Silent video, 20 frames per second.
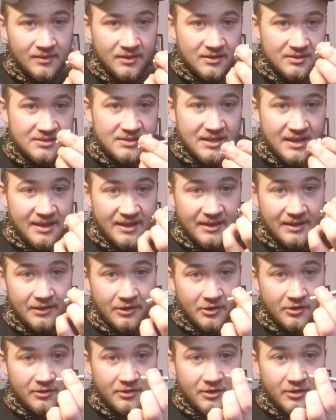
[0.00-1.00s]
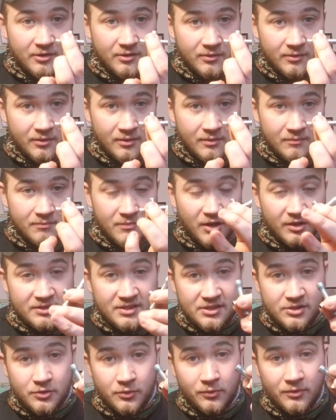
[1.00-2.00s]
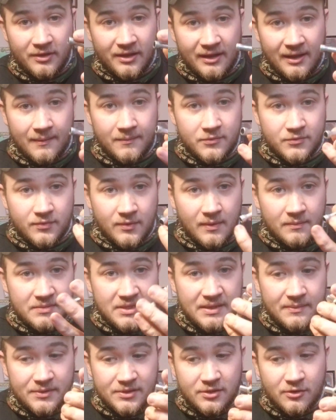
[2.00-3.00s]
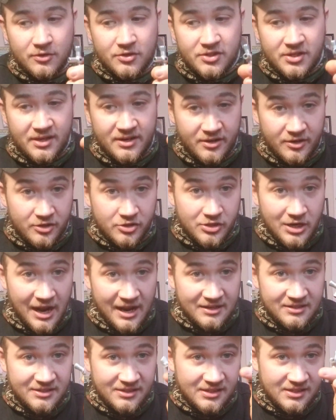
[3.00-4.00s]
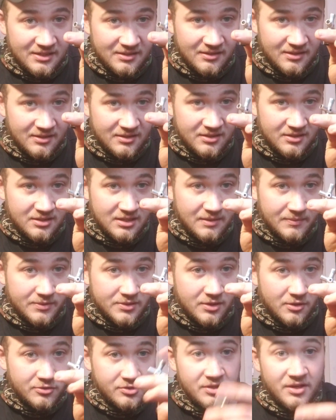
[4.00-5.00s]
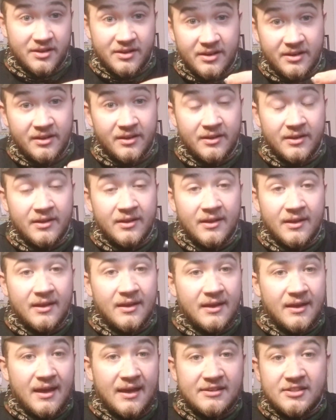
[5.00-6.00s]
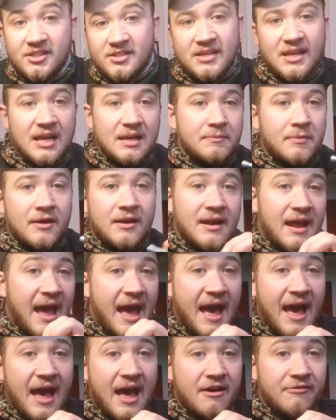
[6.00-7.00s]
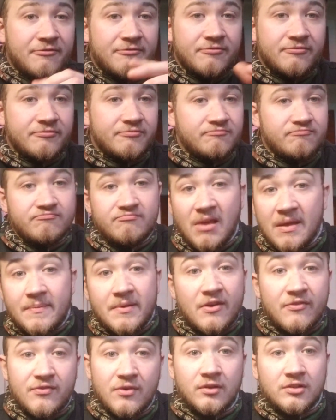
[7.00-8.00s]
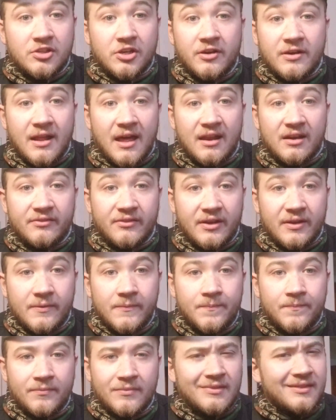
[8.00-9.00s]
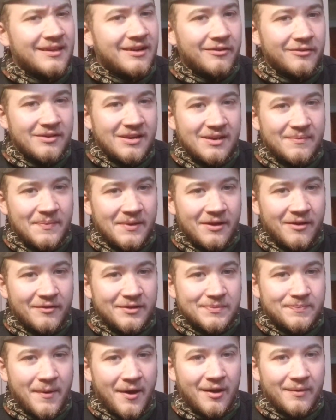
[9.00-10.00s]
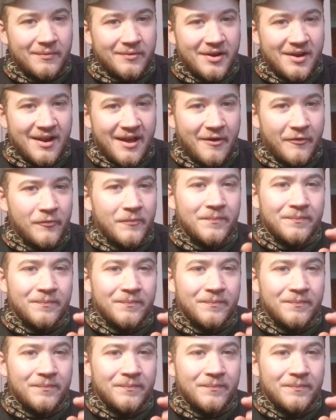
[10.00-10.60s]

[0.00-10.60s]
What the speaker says: Say your little multi-tool that comes from Team Associated or Traxxas. It's a Team Associated. And just take about a half, maybe a full turn out of it. They don't need to be always bottomed right out.